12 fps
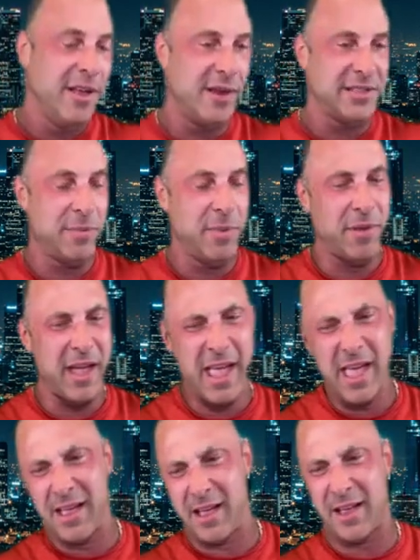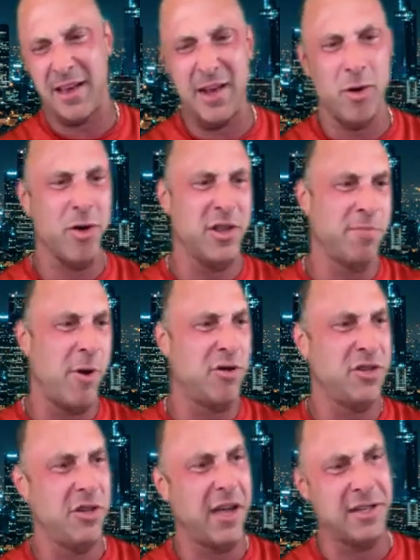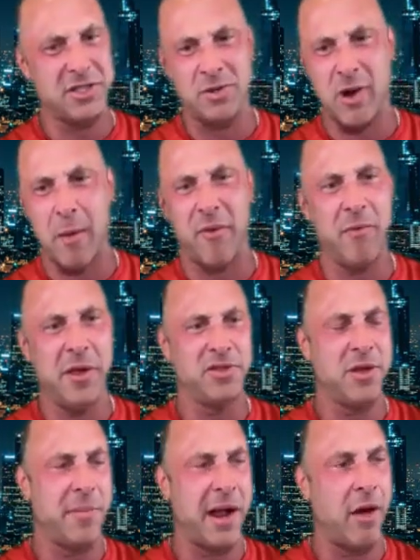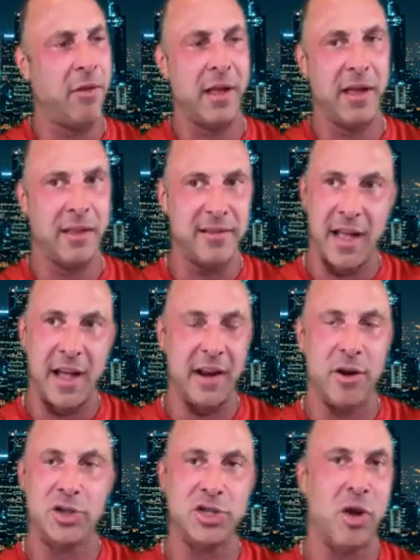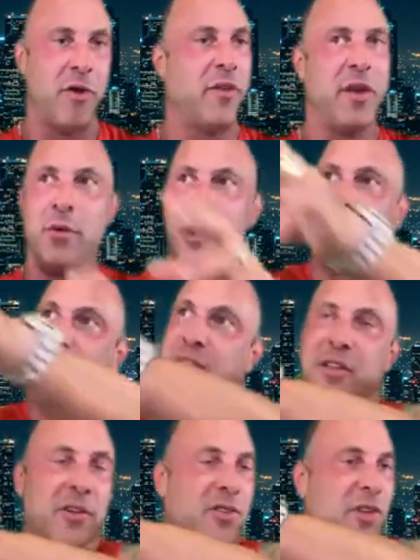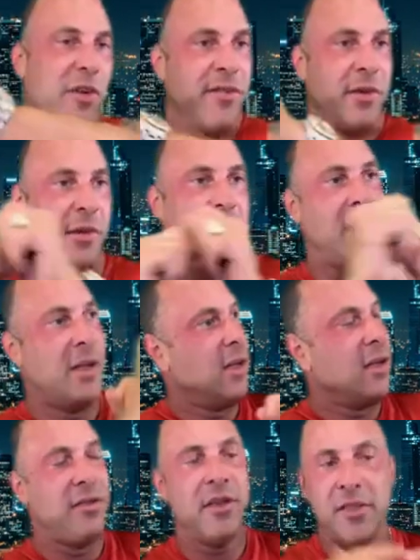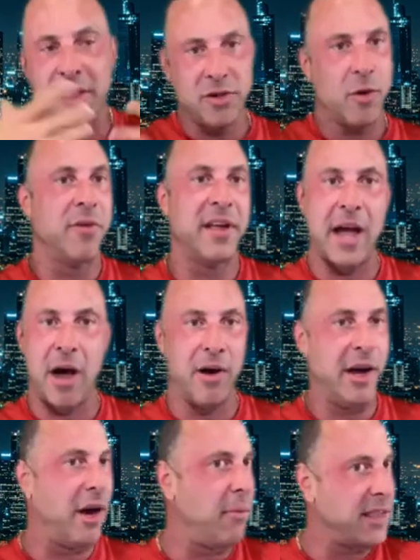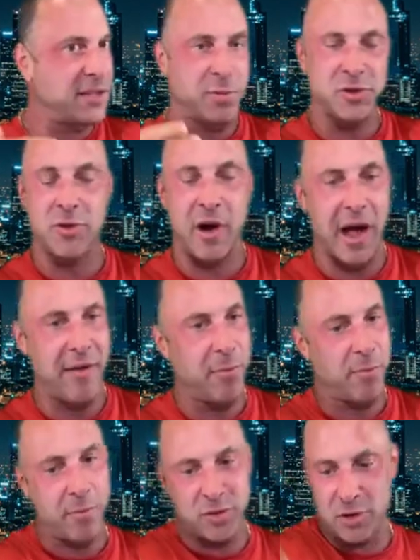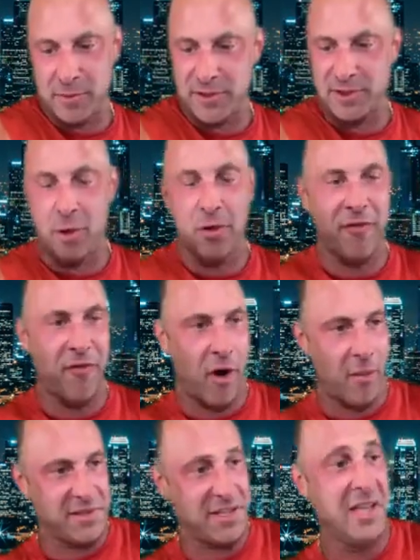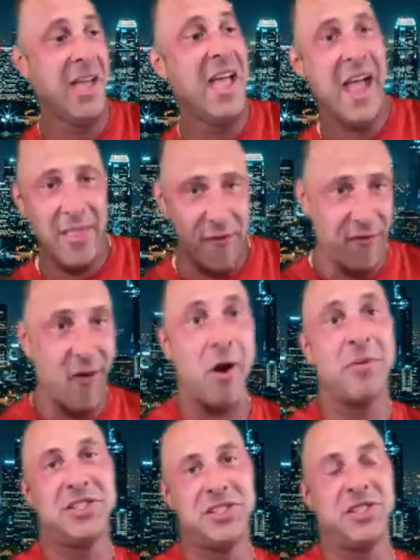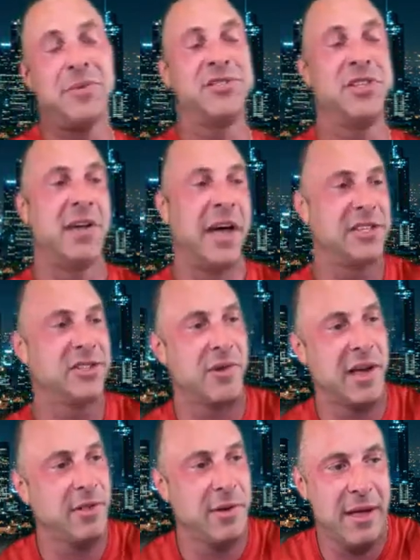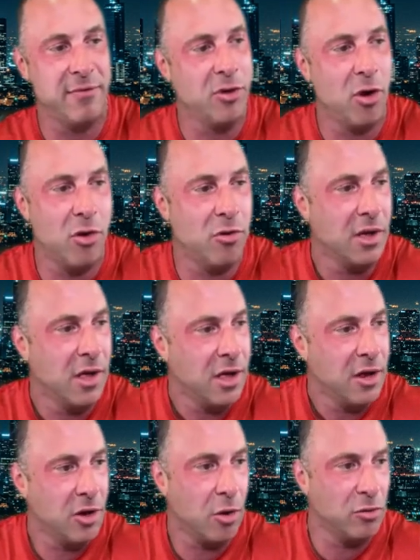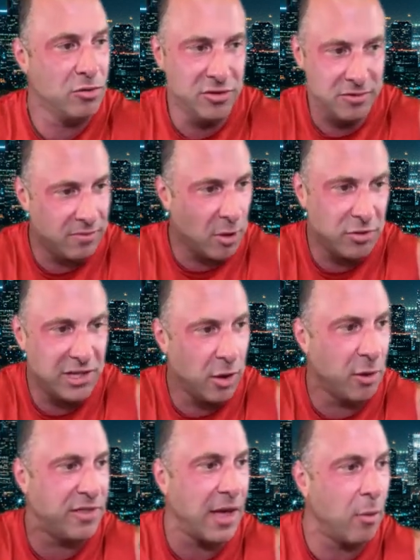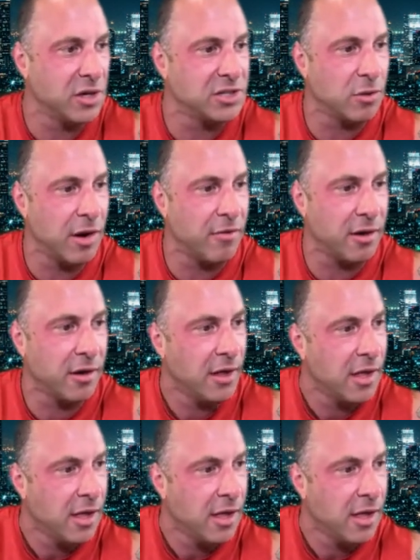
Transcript: you know, some people like, hey, I need this potion. You guys just grab it from me and ship it out. Like it's not on our shelf. Like we don't have these on shelves. Like nothing's over the counter here. Everything's prescribed. Prescriptions go to the pharmacy, and the pharmacy ships to you guys directly. We have no no no deal with that whatsoever.